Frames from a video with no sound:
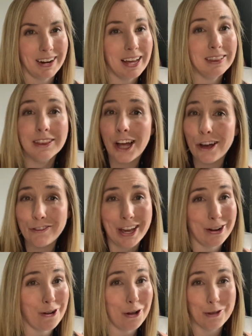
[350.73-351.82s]
I love
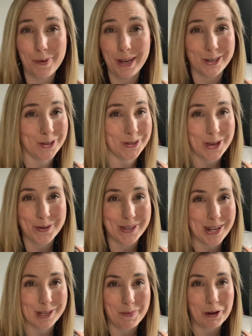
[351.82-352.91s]
getting all the pictures that you
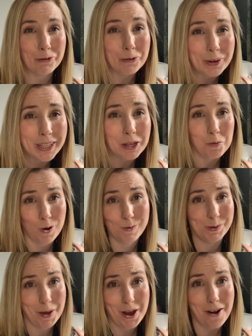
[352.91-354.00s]
send to me. It really
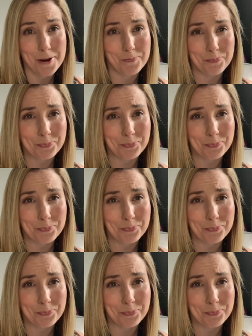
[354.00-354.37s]
warms my heart.